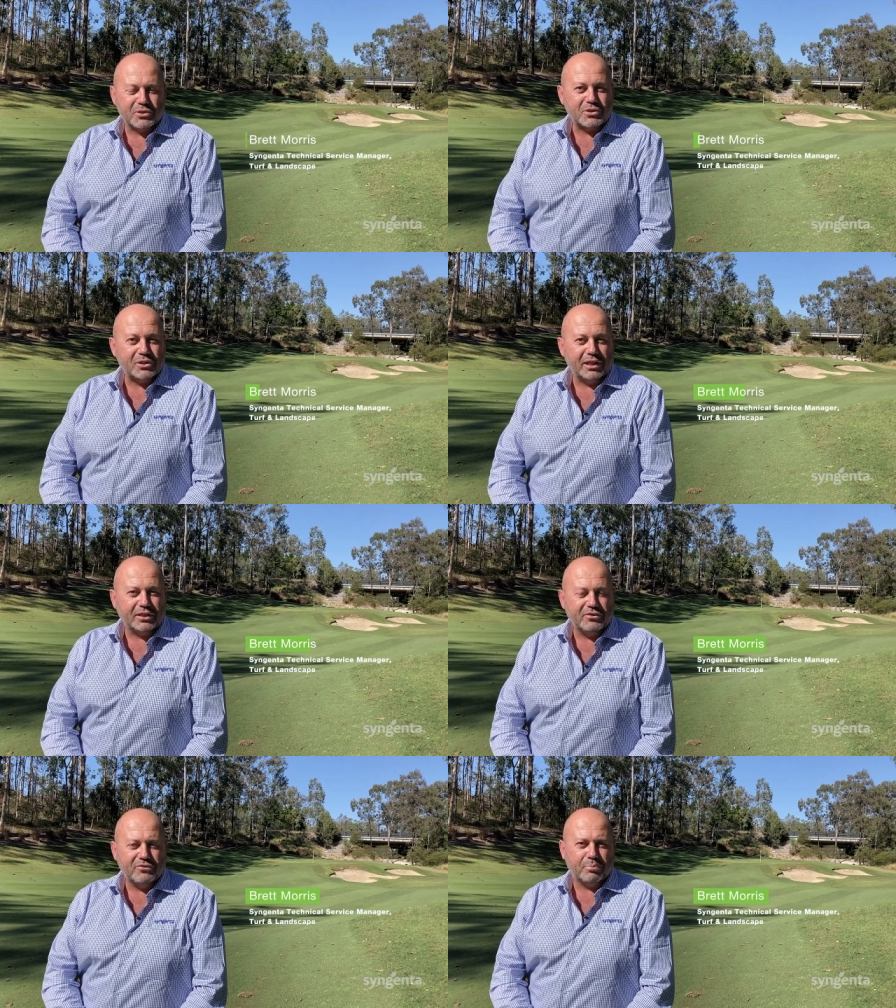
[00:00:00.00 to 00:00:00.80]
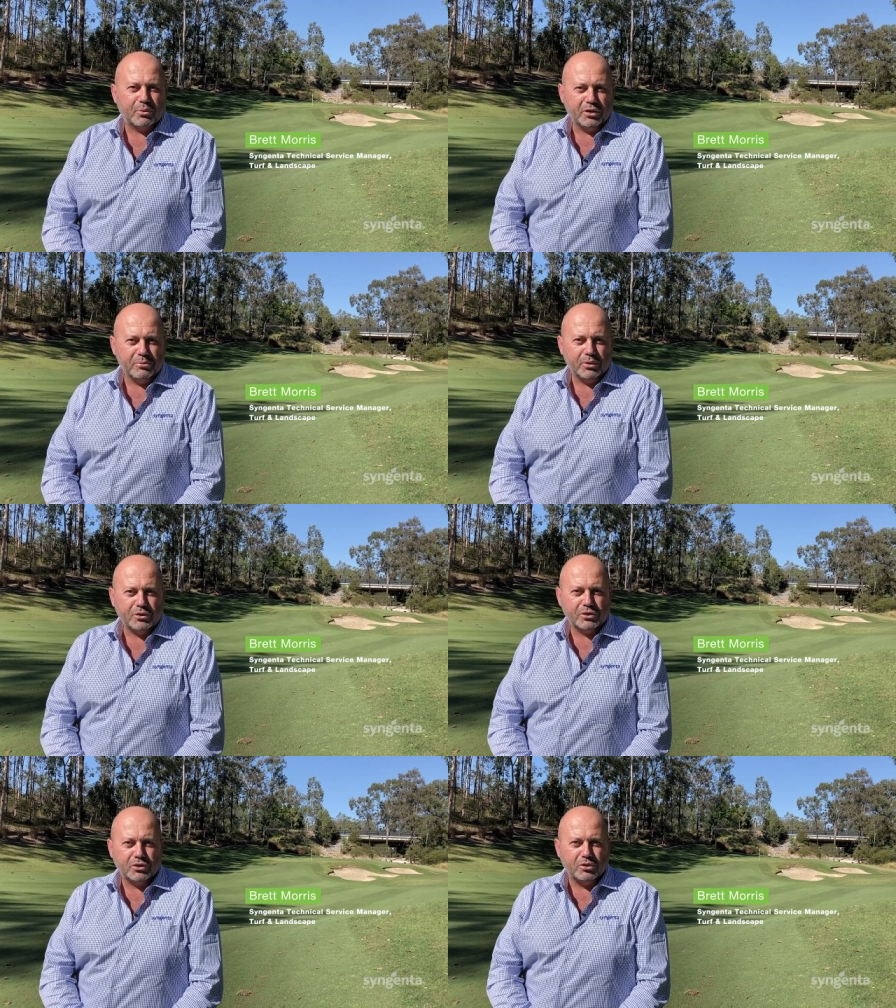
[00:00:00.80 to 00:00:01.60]
a selective
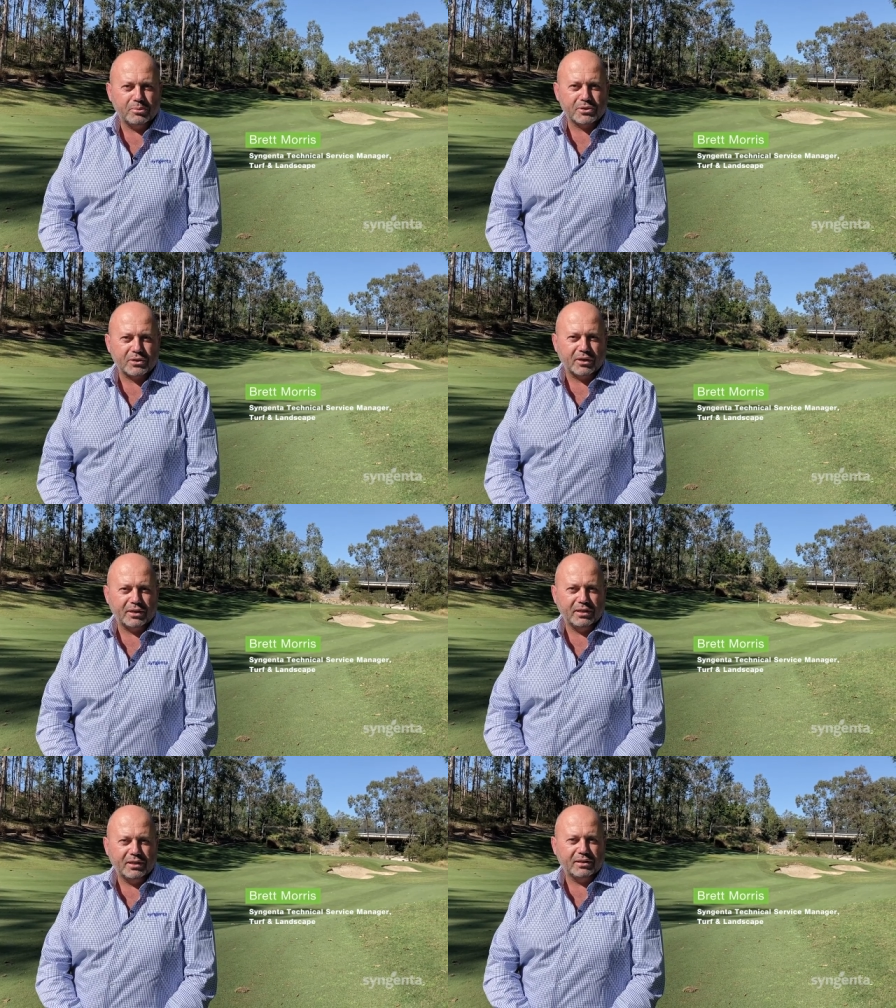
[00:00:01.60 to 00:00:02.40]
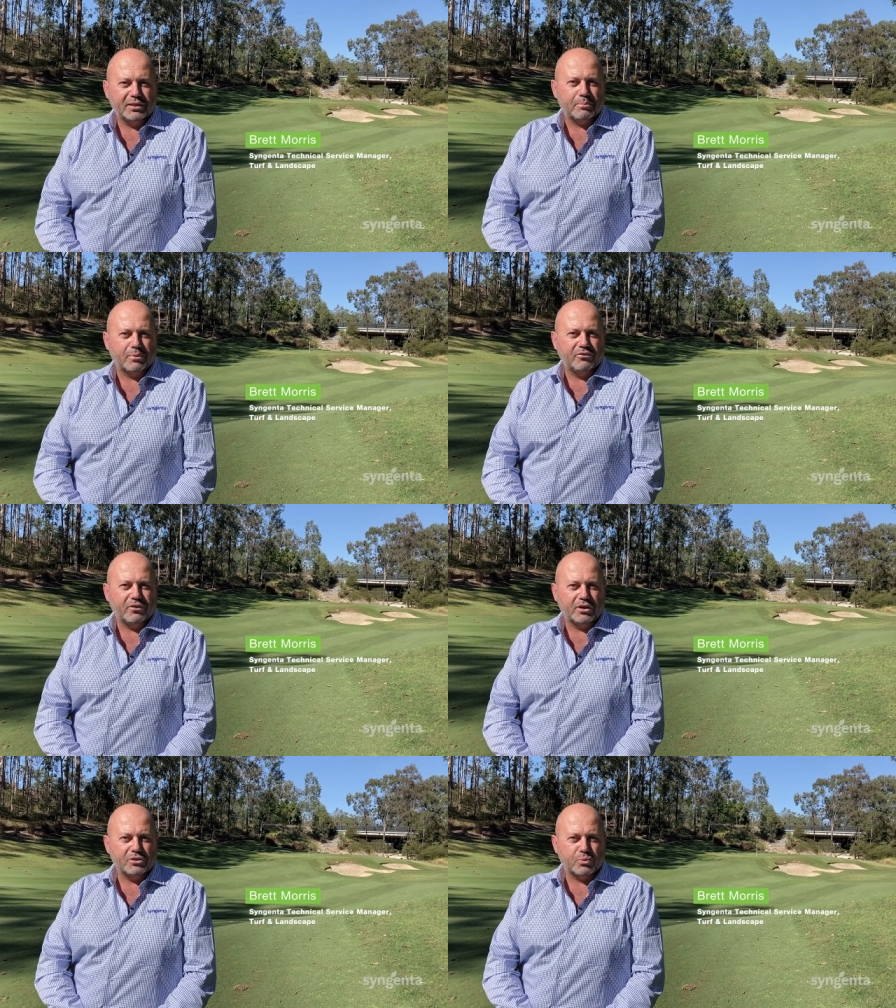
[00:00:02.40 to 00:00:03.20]
pre-emergent herbicide that
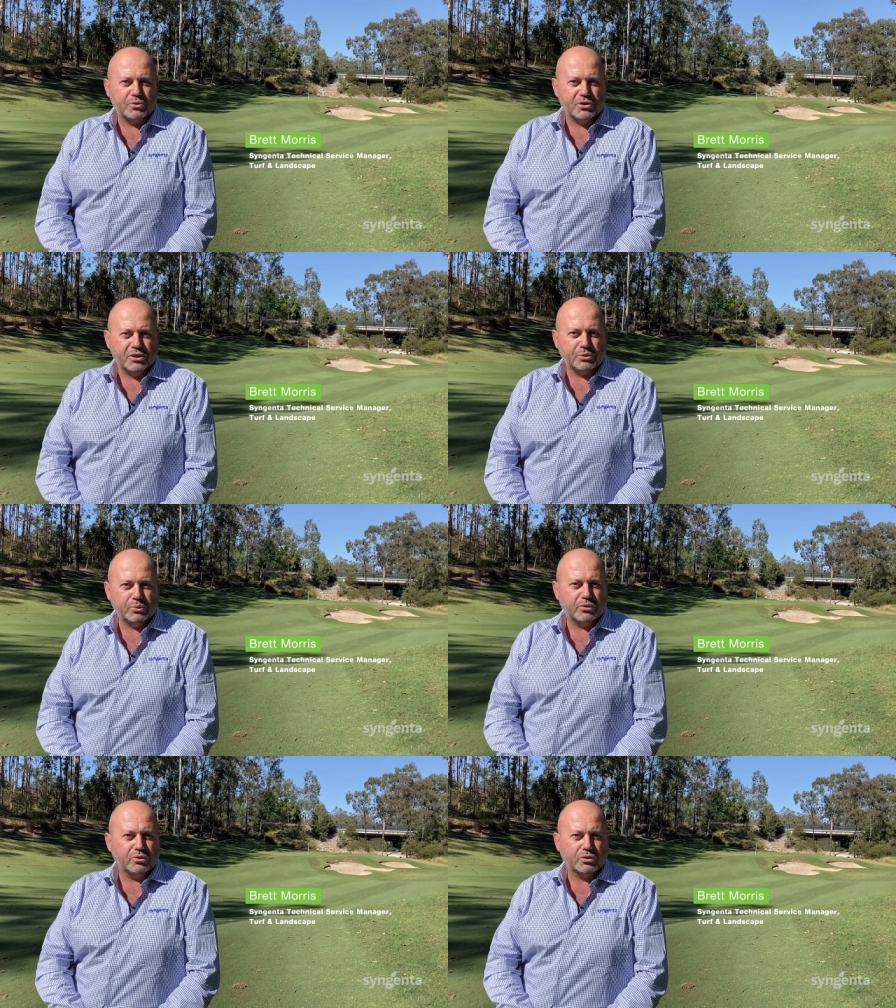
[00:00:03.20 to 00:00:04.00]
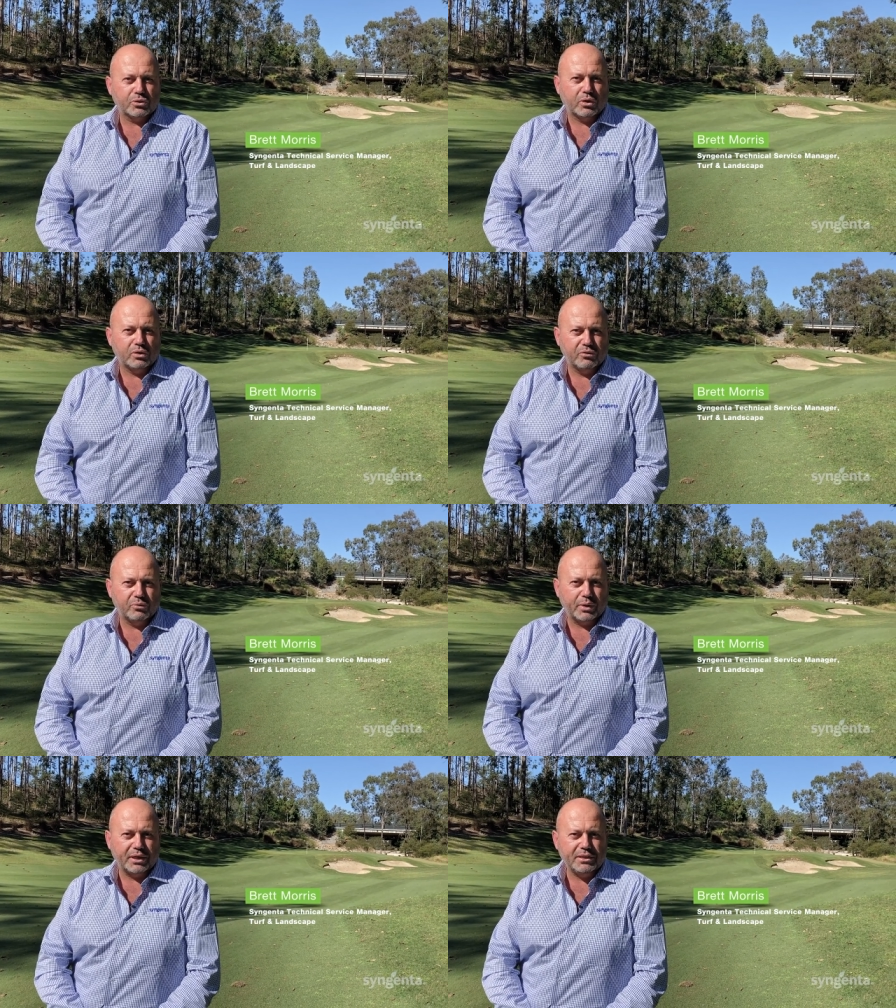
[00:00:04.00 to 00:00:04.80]
provides residual control of
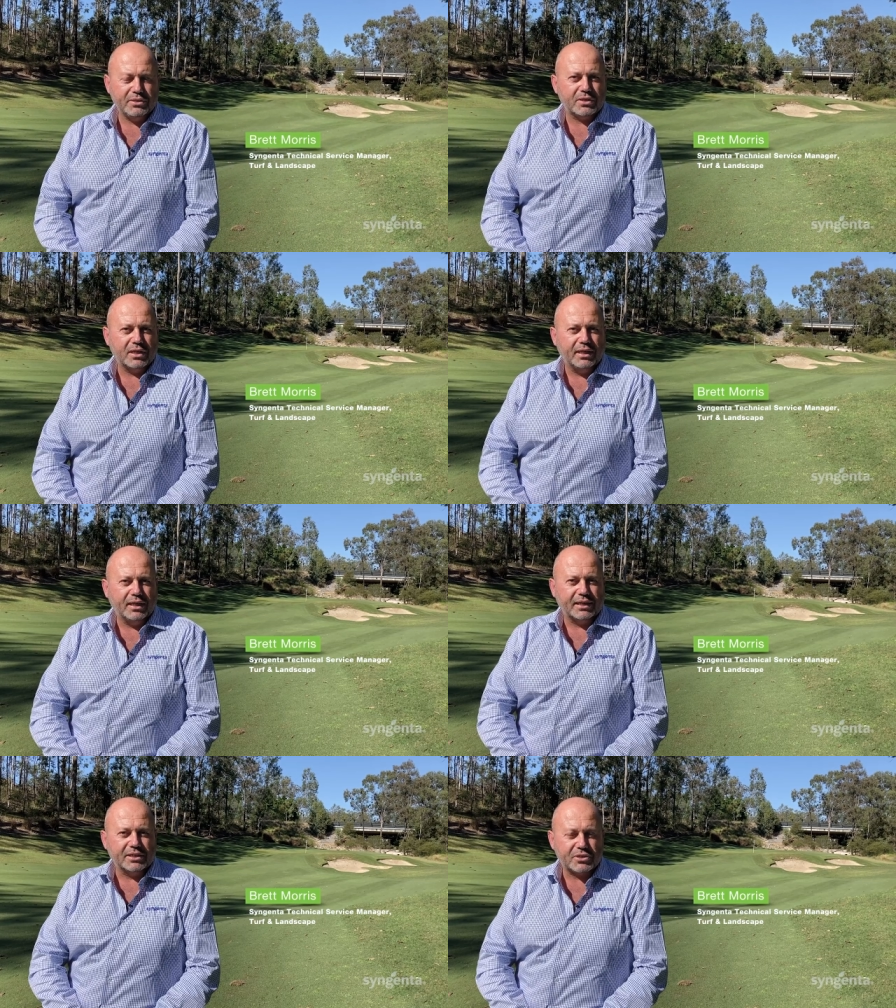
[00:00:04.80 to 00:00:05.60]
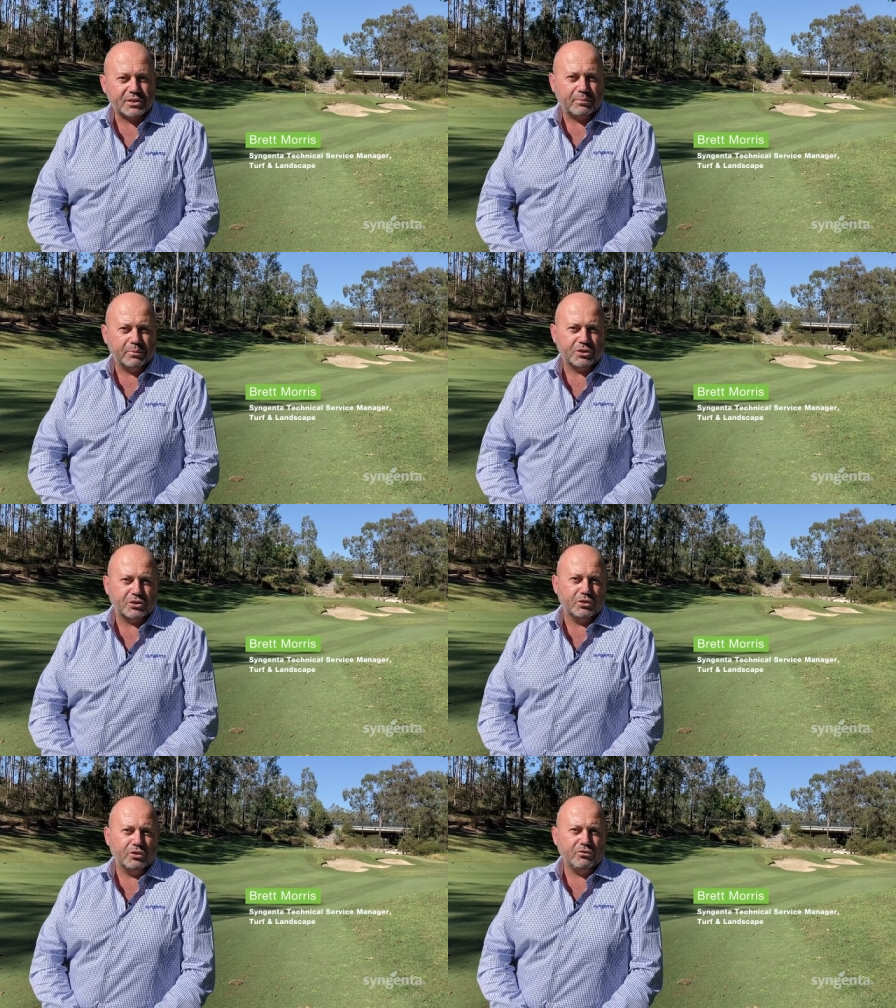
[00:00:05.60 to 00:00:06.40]
weeds in established
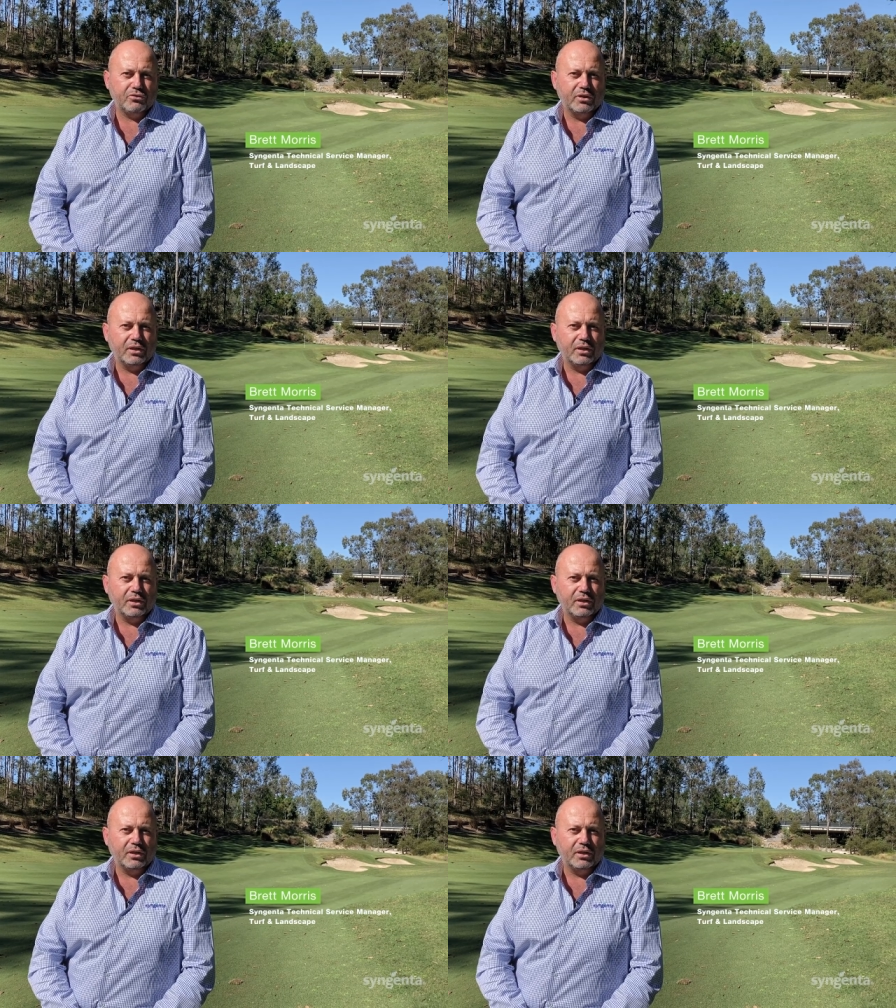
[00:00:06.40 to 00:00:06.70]
turf